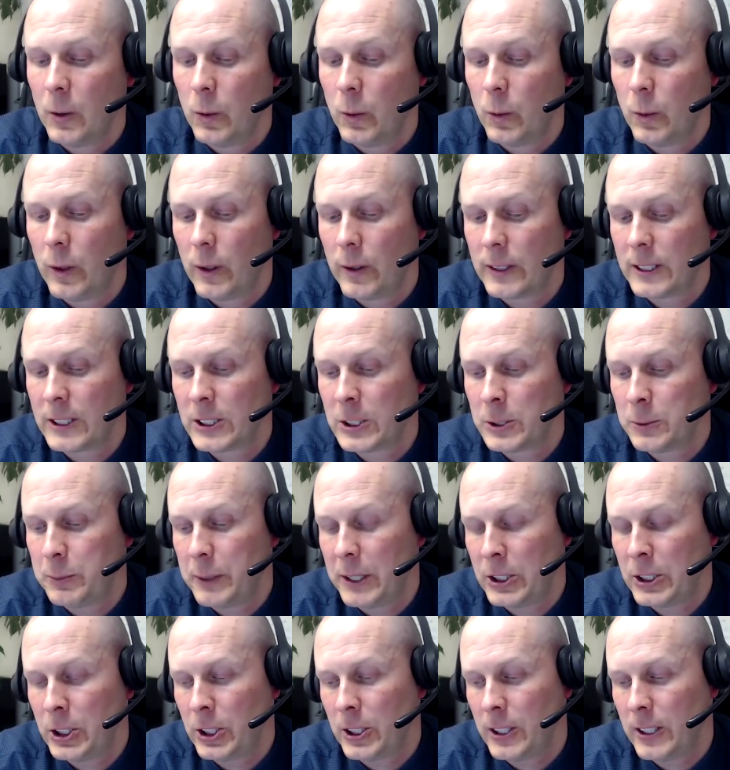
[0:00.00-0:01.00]
Well, and
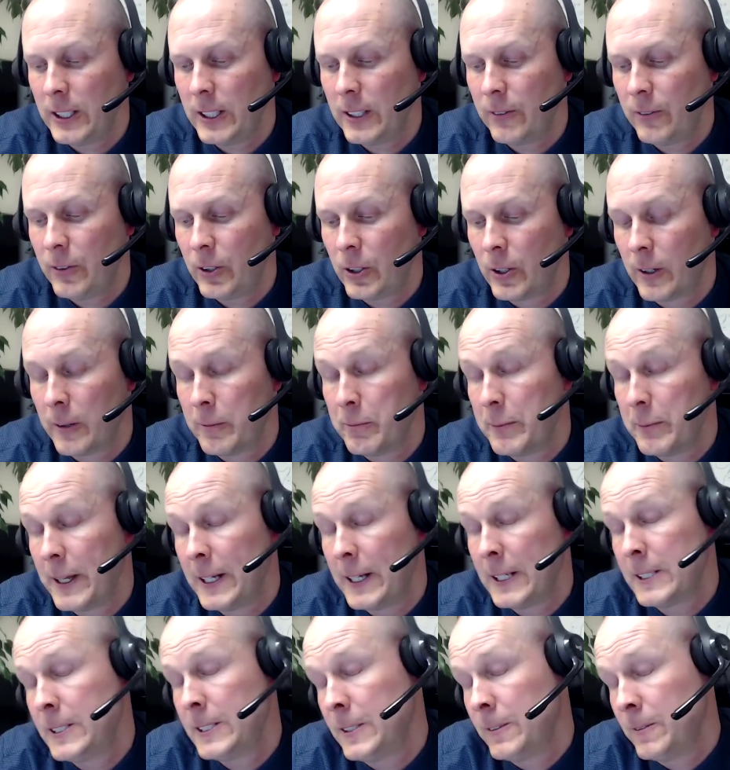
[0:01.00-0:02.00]
especially if you're on
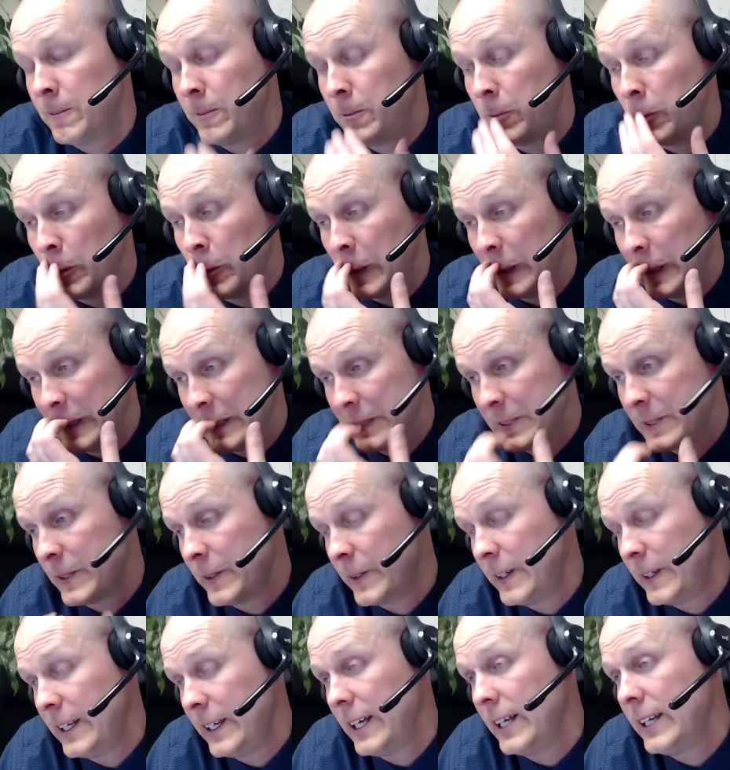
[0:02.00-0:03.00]
medicine for it. And so
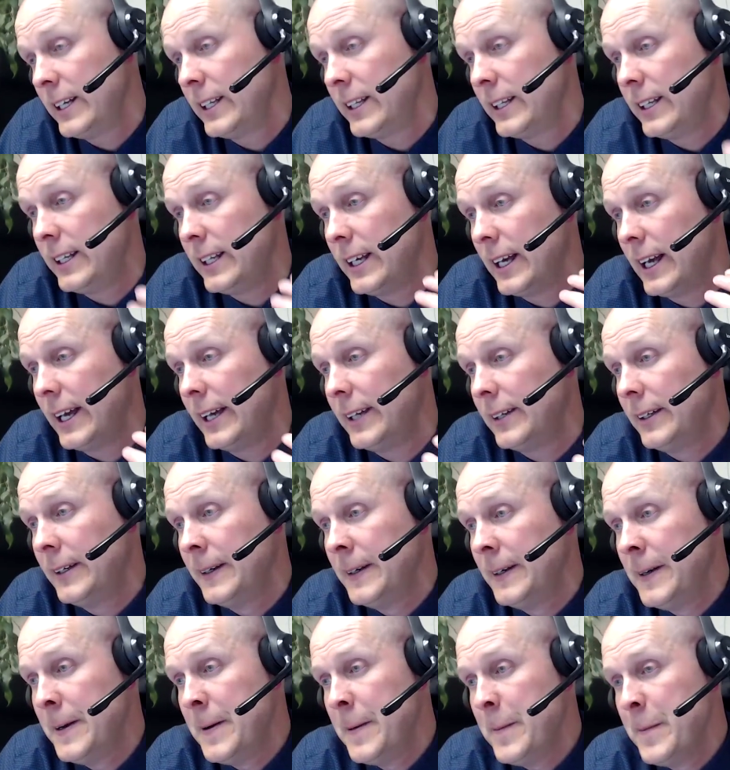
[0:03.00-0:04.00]
at the end of the day,
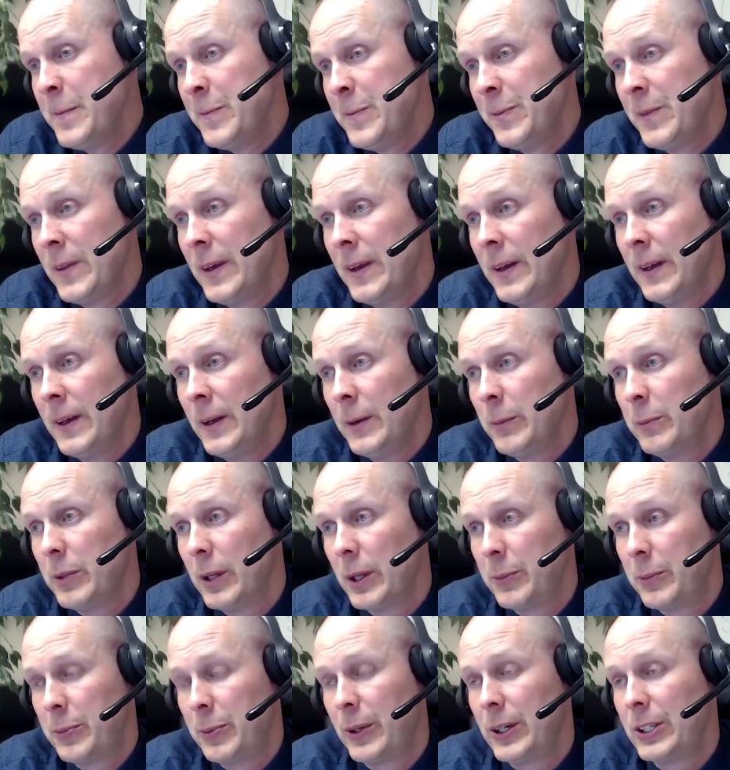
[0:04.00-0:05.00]

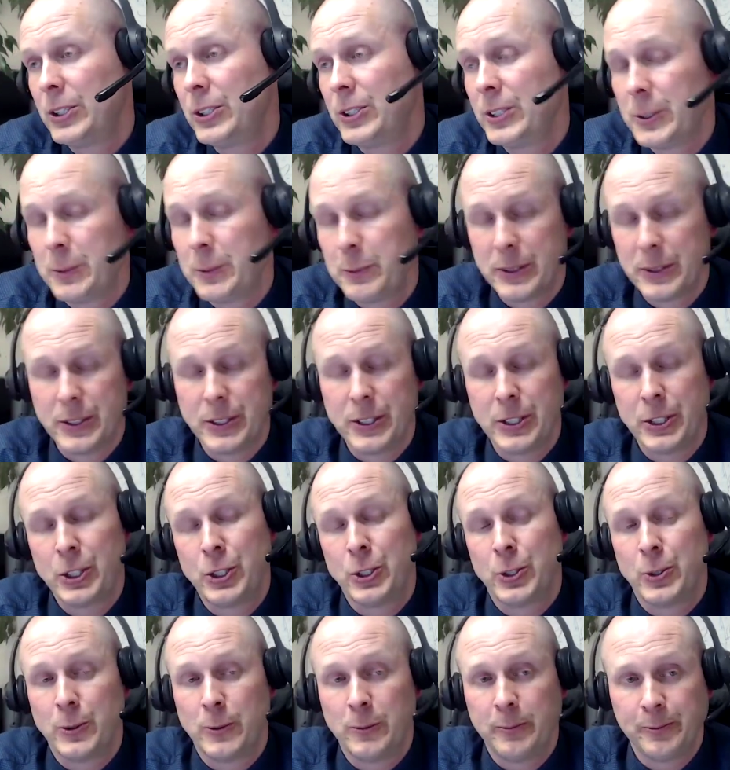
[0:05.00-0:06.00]
blood pressure is
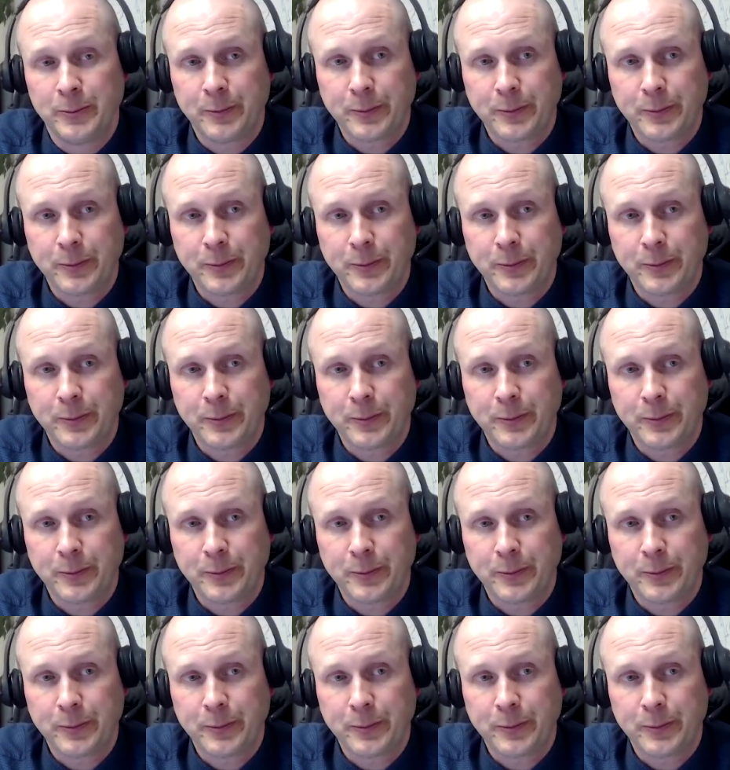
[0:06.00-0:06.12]
positional.